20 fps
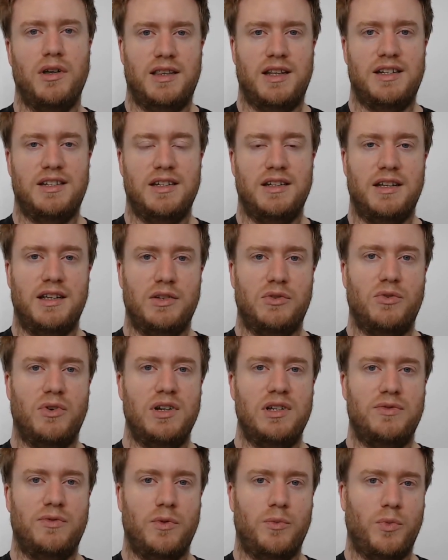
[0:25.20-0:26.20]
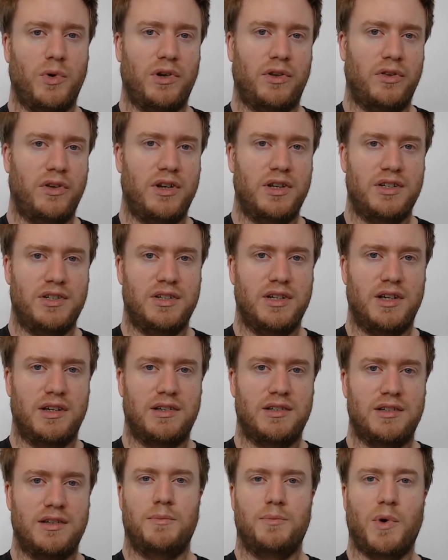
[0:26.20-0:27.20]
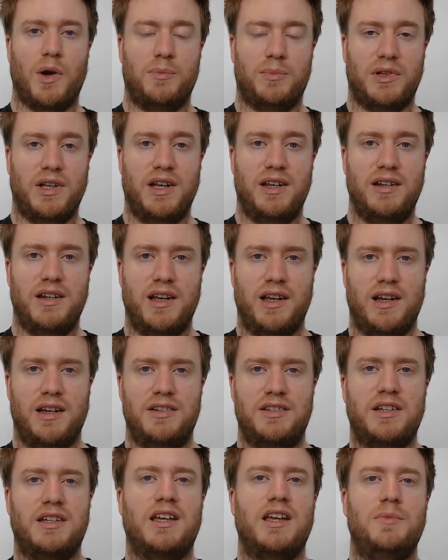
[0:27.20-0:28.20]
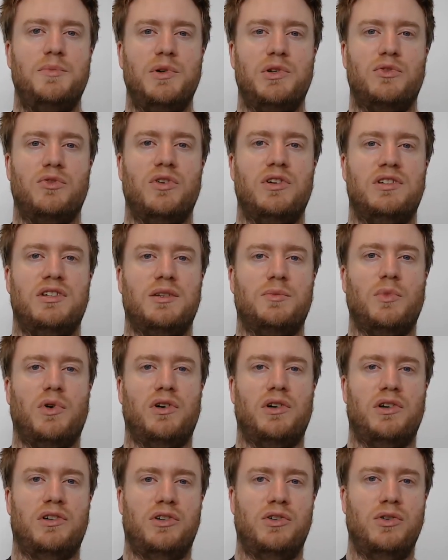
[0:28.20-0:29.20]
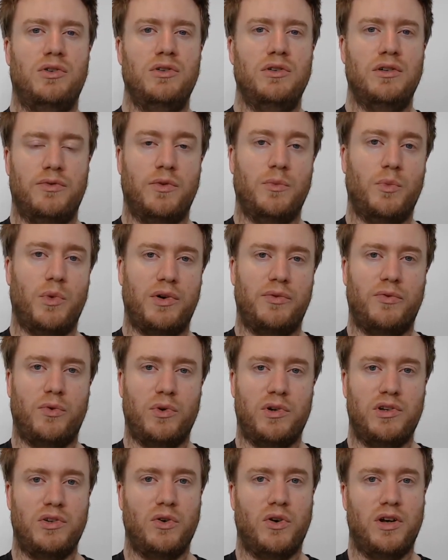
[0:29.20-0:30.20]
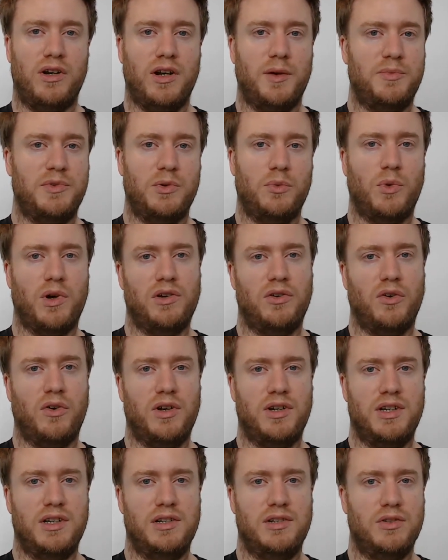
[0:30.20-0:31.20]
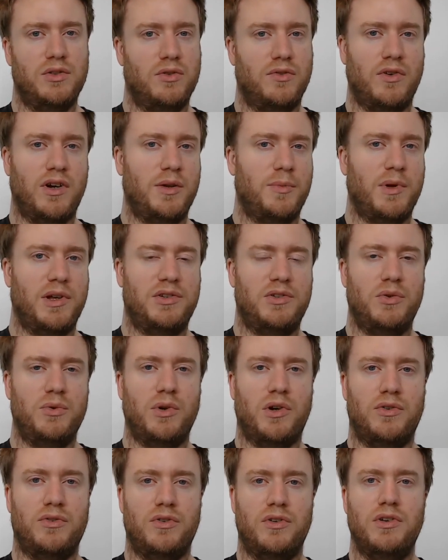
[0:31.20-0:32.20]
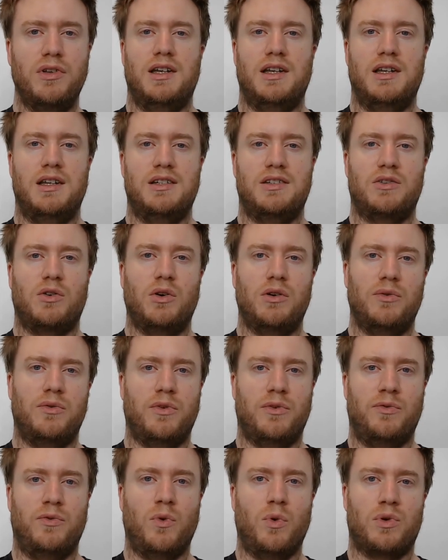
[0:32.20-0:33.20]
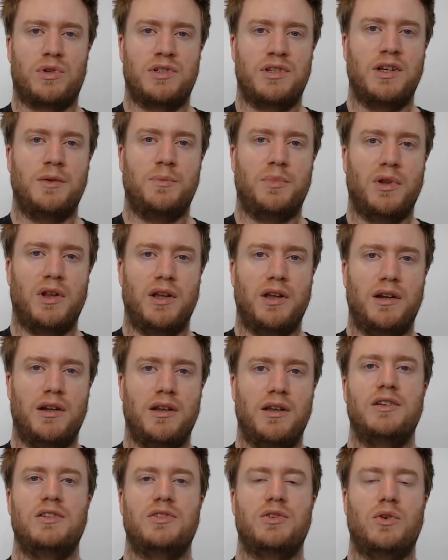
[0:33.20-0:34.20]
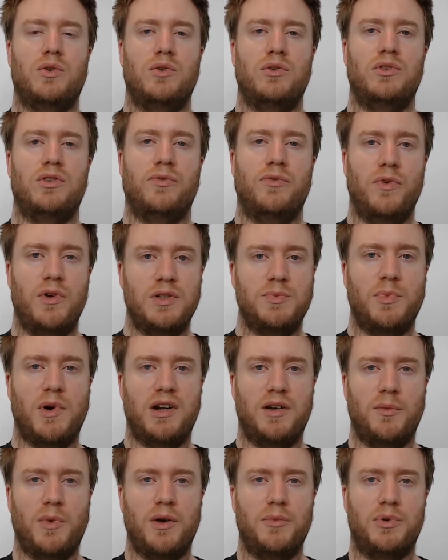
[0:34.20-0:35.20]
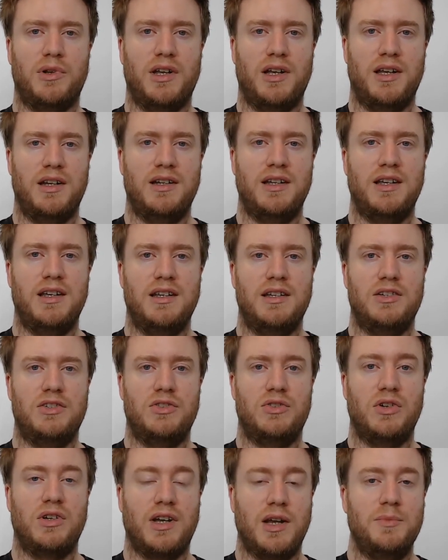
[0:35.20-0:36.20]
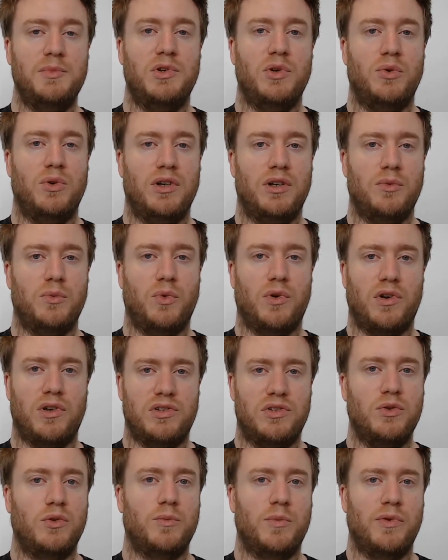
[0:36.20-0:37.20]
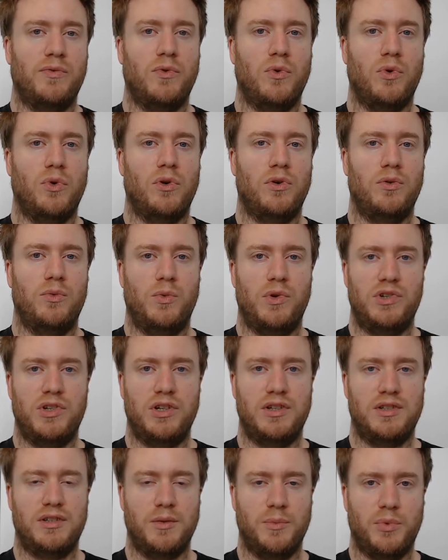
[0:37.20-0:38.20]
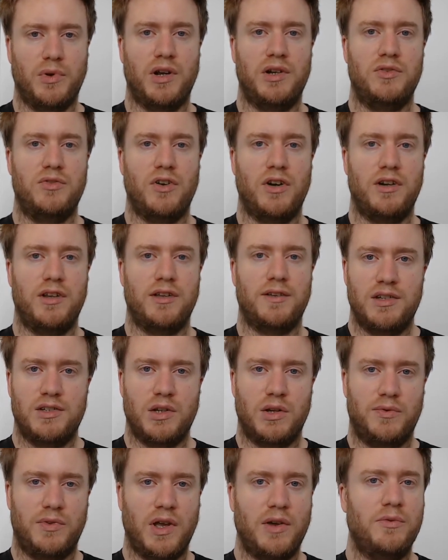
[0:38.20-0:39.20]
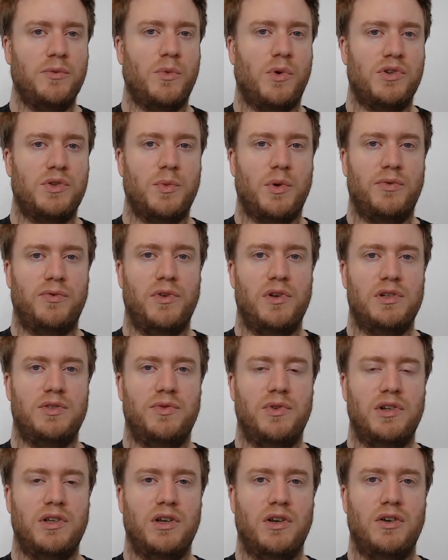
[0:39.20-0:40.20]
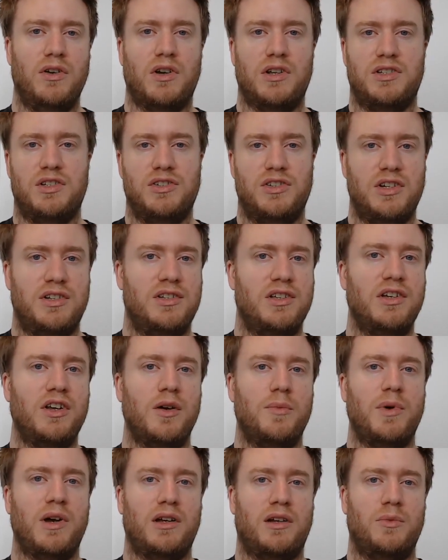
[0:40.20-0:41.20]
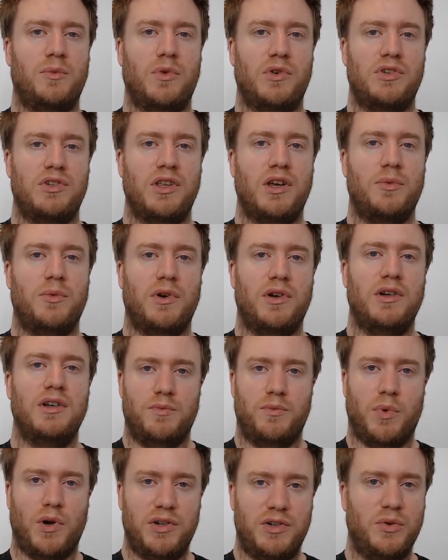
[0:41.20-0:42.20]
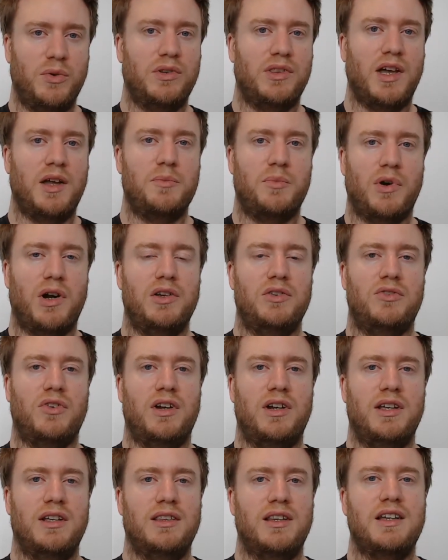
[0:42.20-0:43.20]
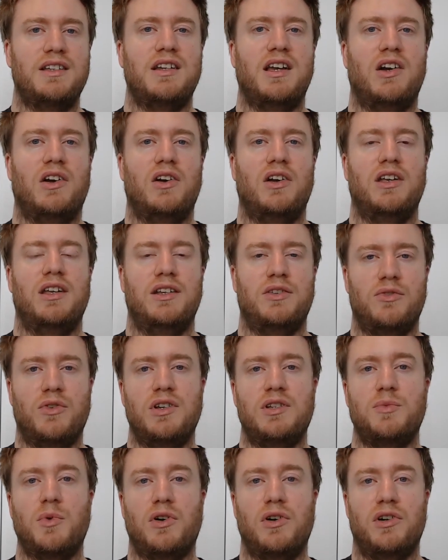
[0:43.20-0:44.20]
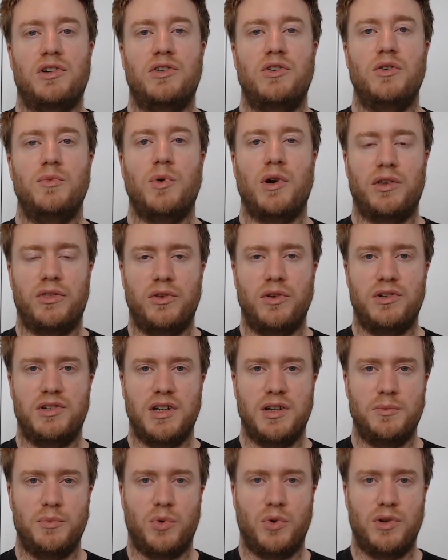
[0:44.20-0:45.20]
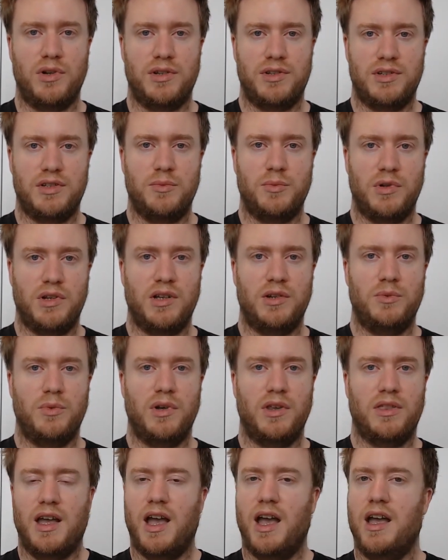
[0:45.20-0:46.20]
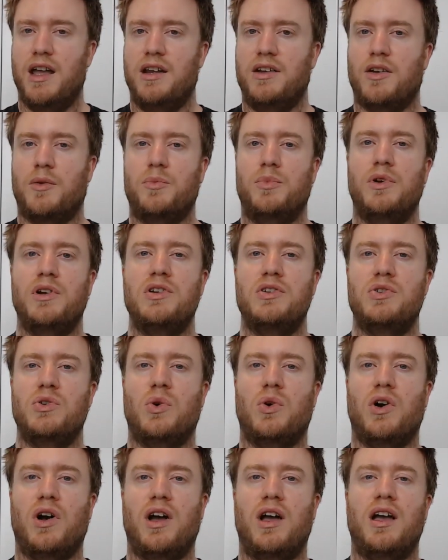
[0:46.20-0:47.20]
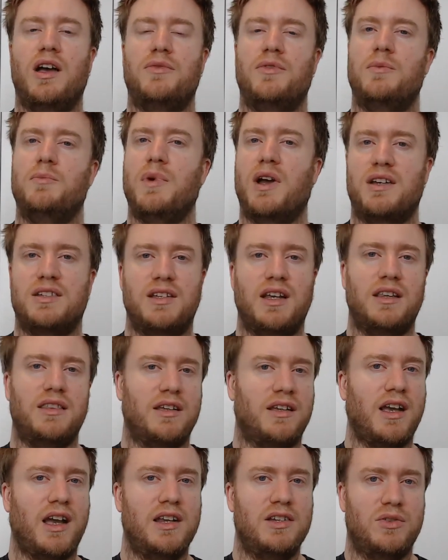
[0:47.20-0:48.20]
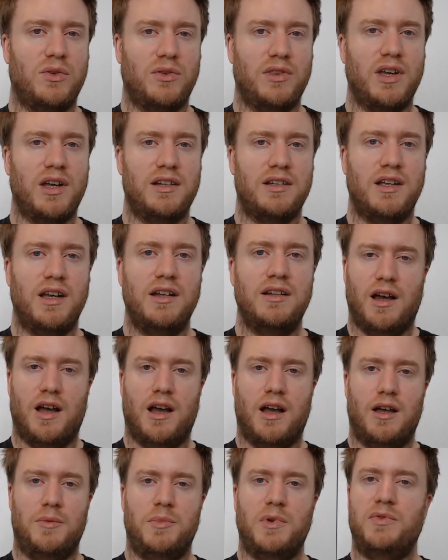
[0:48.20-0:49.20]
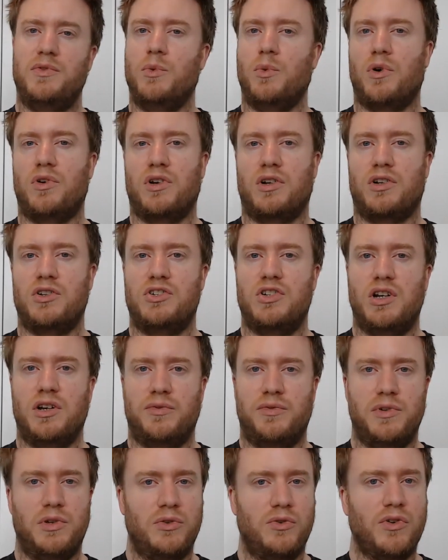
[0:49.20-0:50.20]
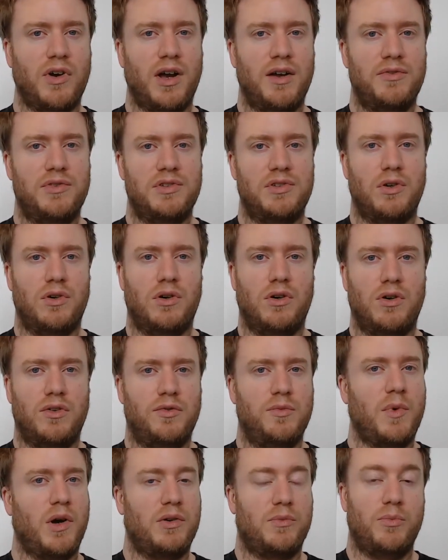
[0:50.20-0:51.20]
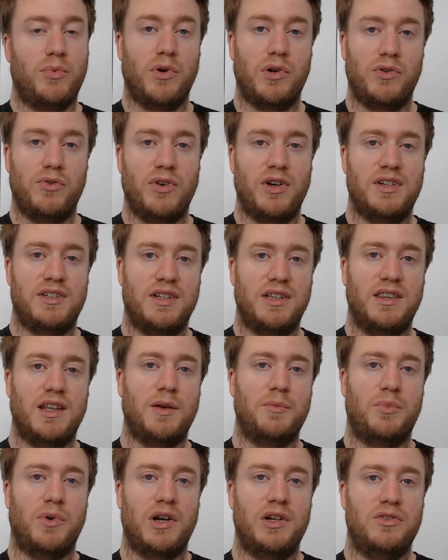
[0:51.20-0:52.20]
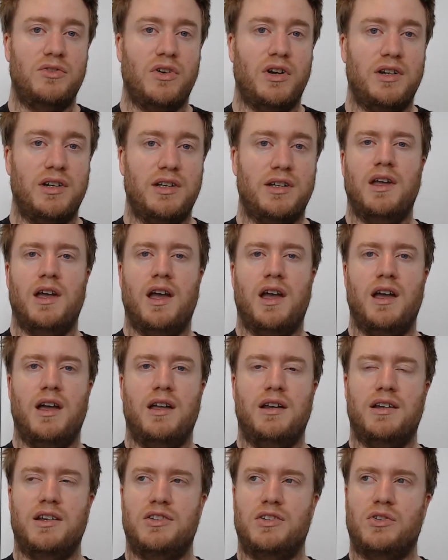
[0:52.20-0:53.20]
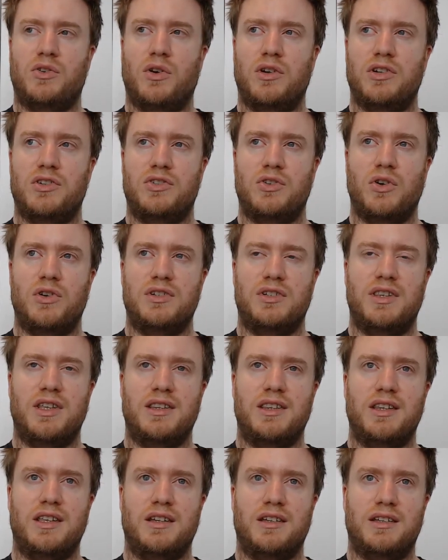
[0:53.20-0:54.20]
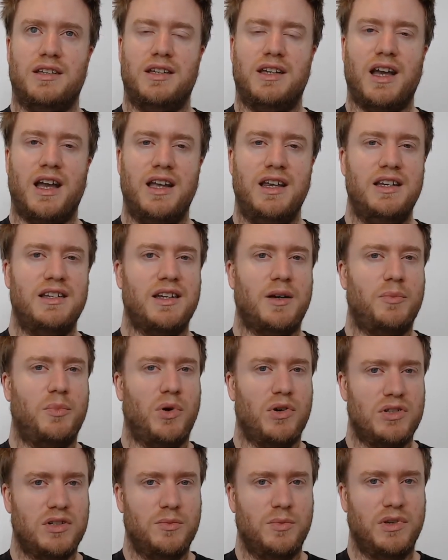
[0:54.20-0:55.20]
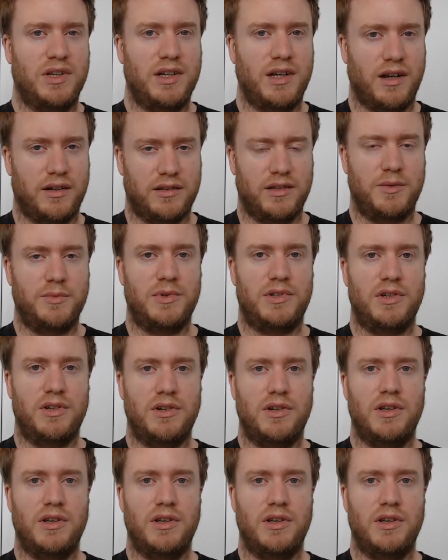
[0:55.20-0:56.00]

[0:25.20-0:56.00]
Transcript: That's an increase from 136. My plan now to keep increasing my IQ from 149 up to 190 to around about 200 is kind of a 4-step plan. So the first part of my plan is to keep doing what I was doing before, which is the brain training. So if you haven't watched my first video, I suggest you go back and watch that one. By doing that brain training, that's how I increased my IQ by 13 points to begin with. And I'm pretty sure I haven't maxed out the gains on that yet. If you want, I can share a few graphs of my progress in that brain training, and it kind of shows that the gains are possibly unlimited,